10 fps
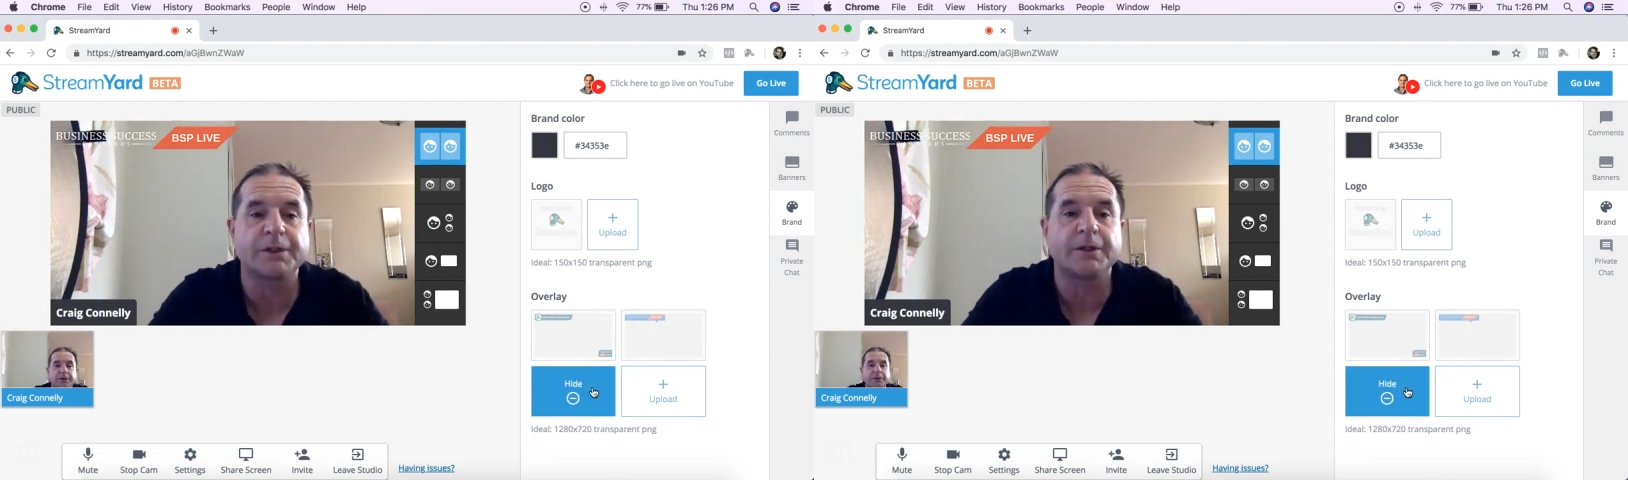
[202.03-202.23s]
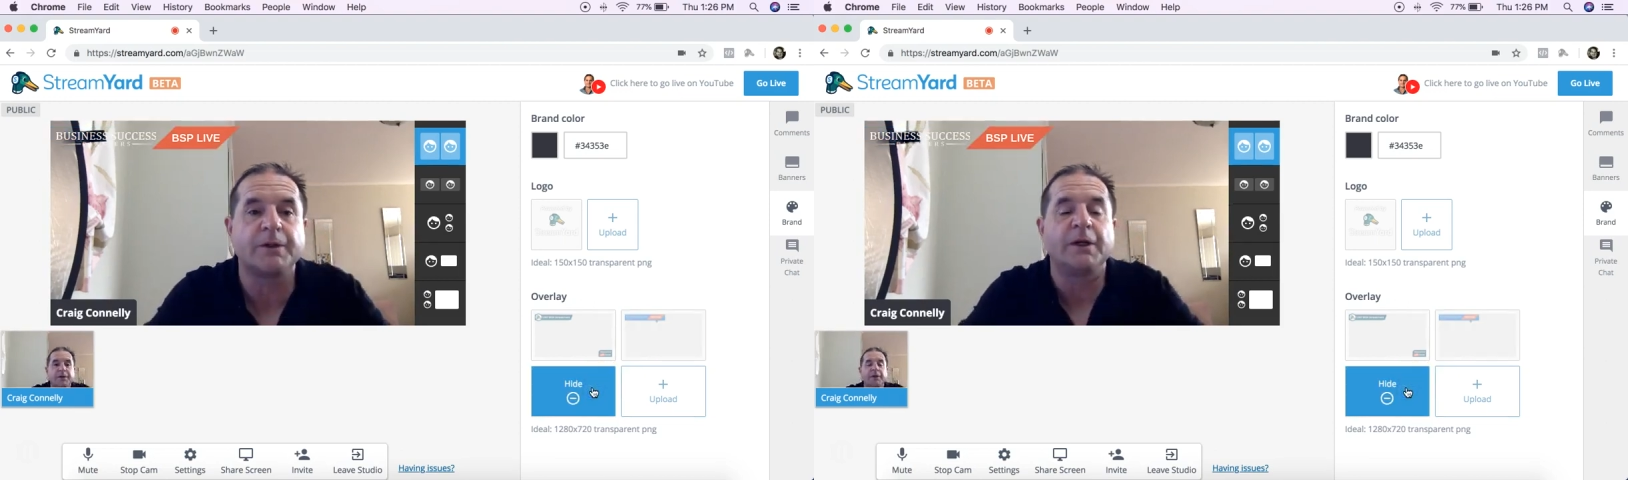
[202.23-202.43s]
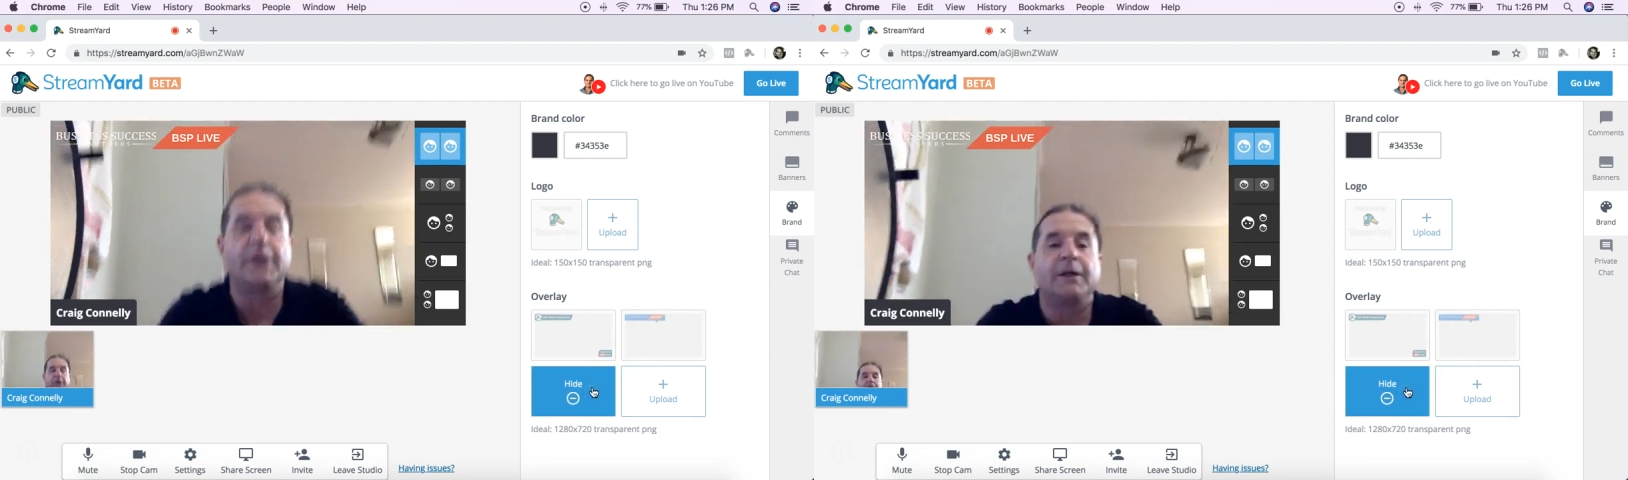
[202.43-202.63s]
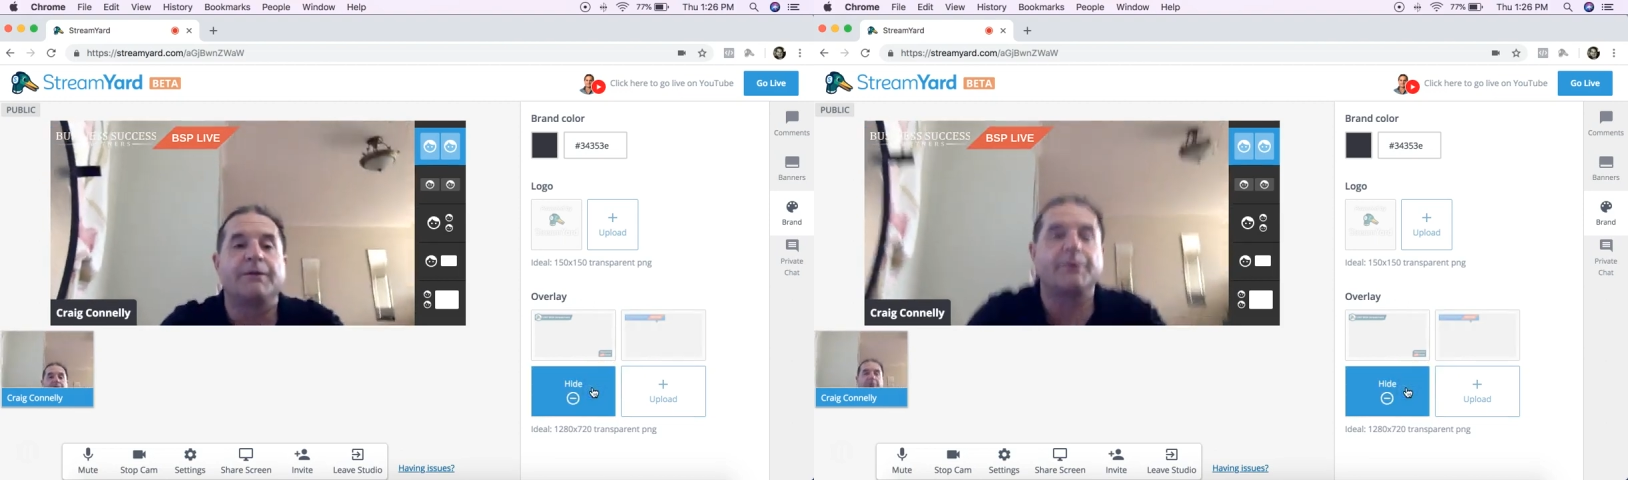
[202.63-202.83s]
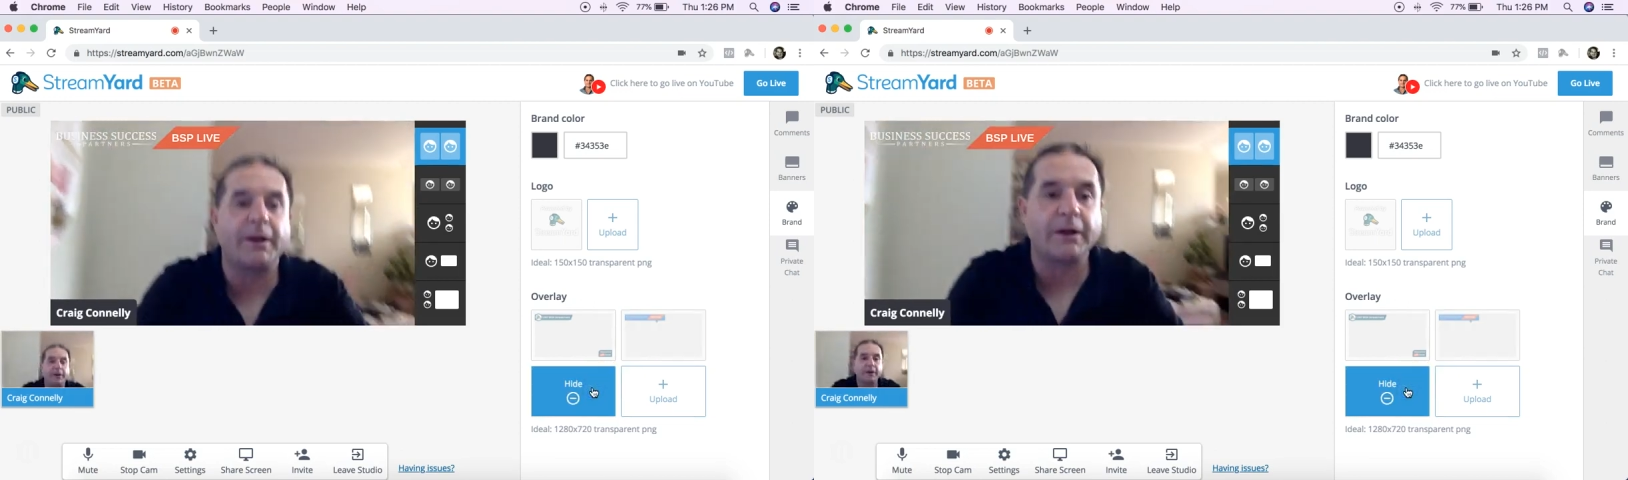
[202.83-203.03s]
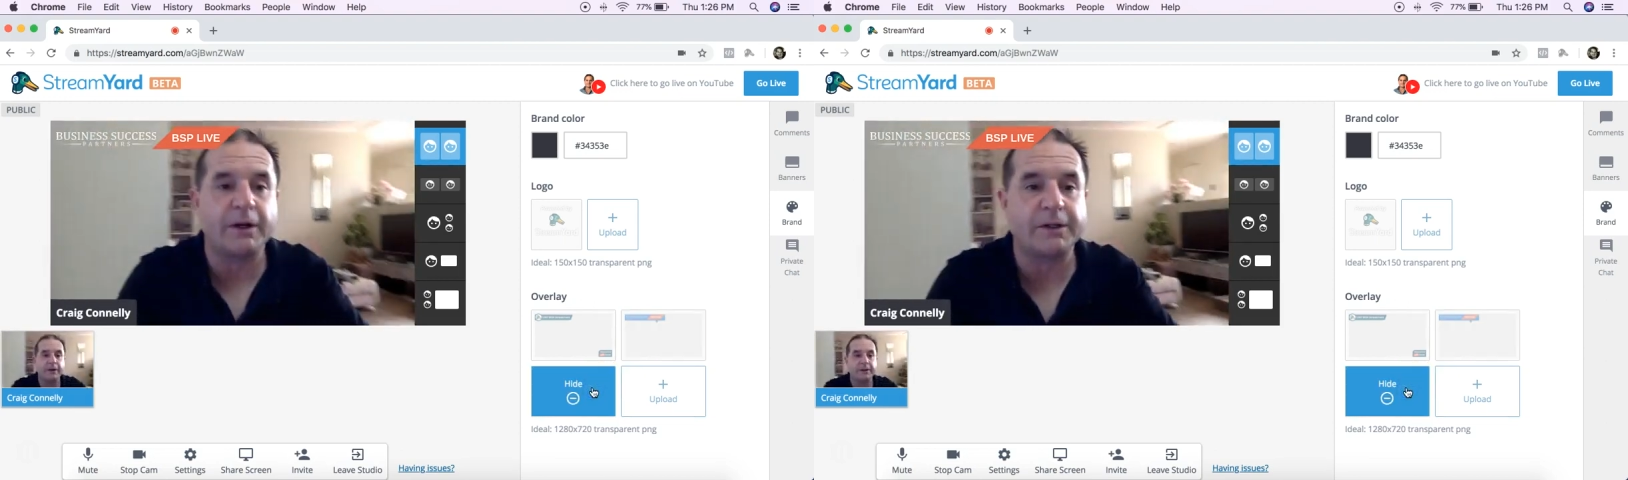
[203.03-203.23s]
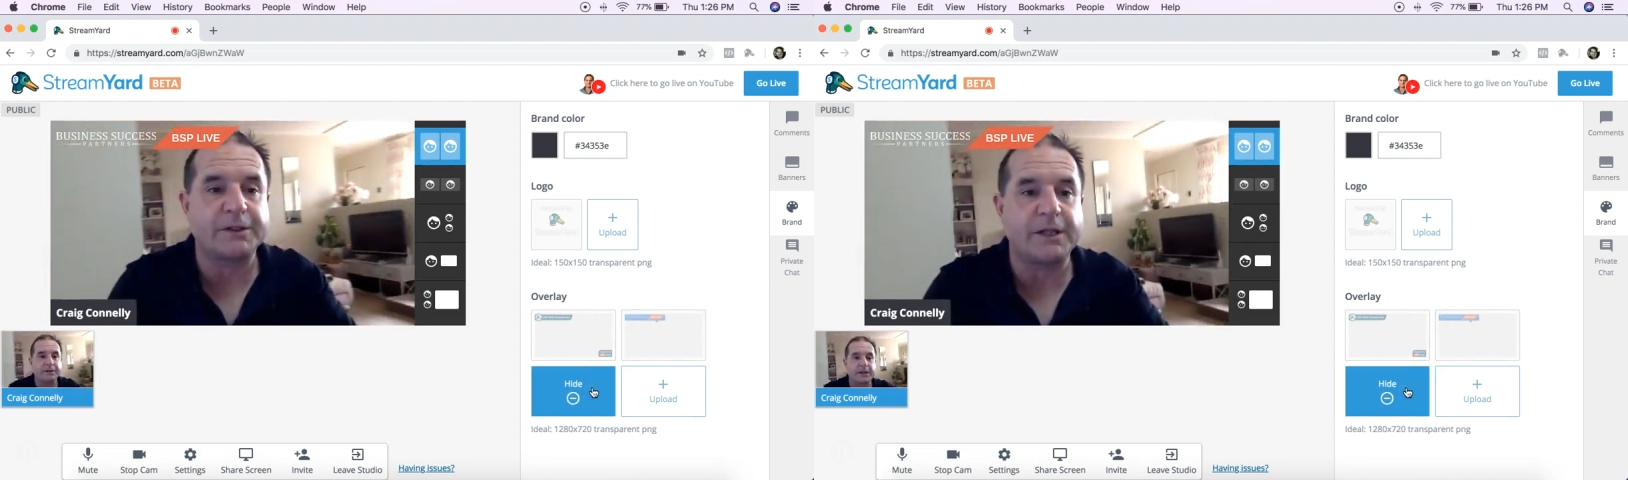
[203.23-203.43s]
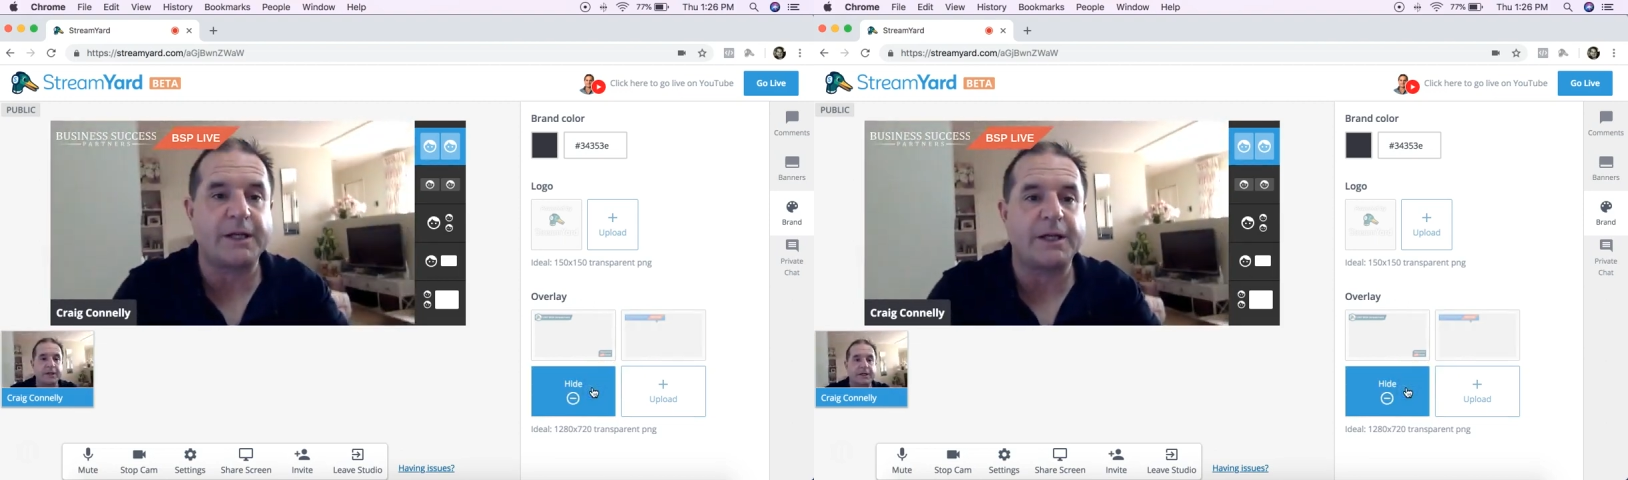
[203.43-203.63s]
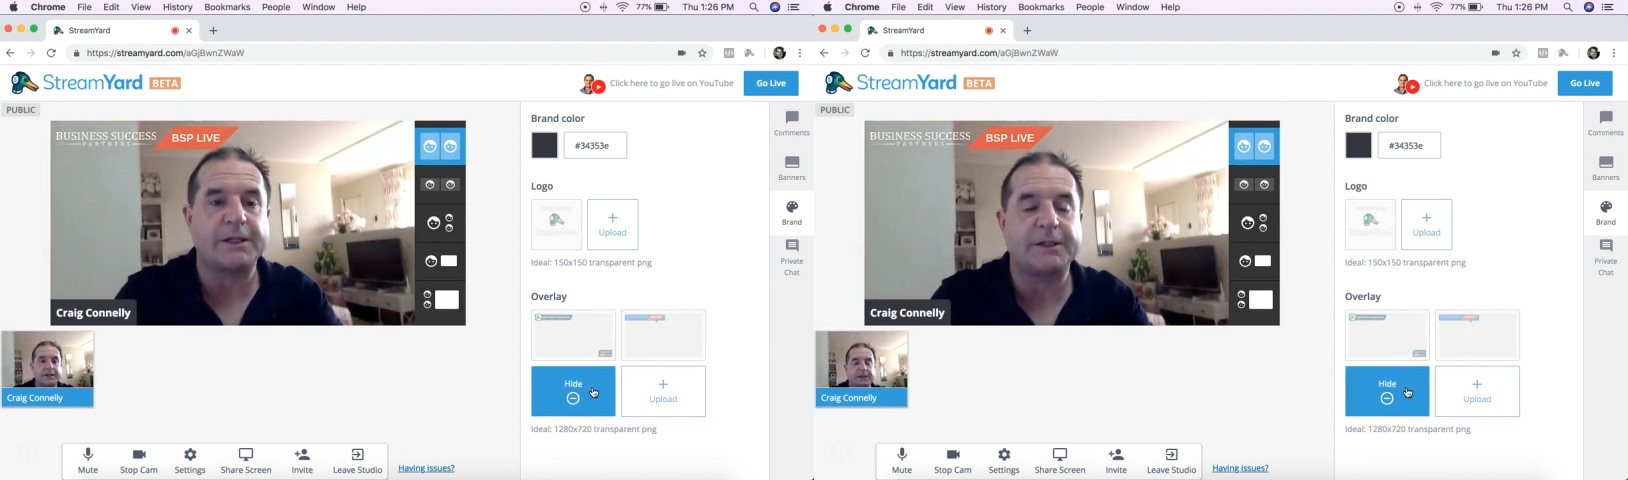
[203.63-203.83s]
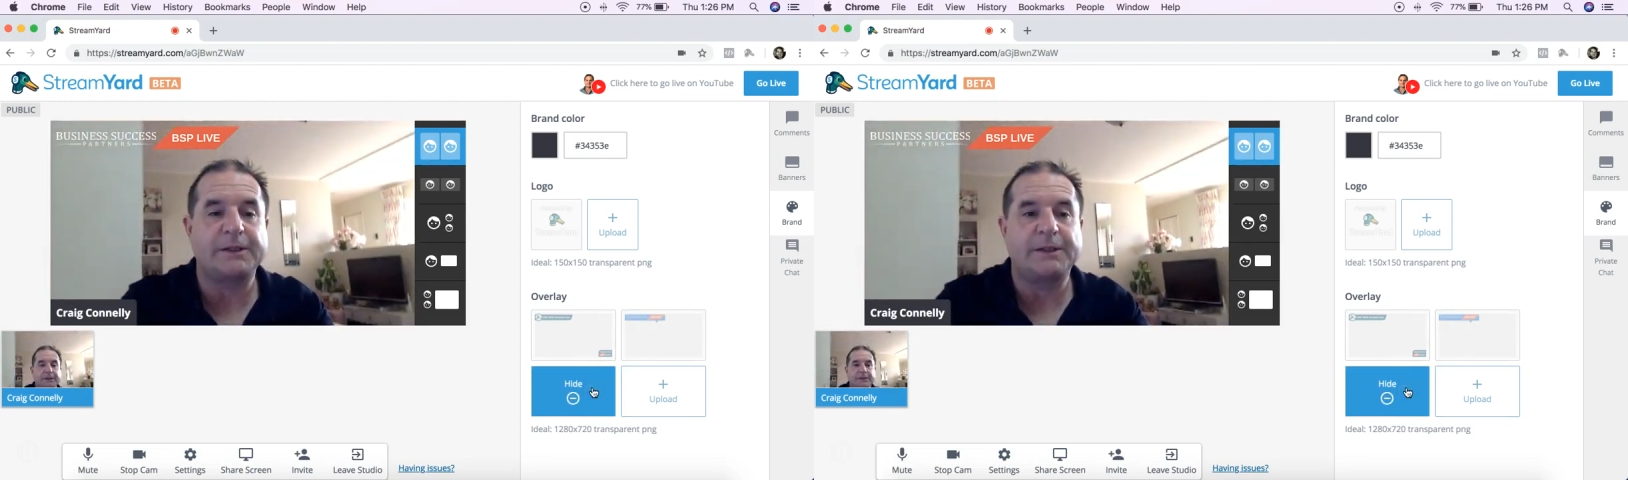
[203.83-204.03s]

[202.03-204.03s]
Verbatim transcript: So if the background's dark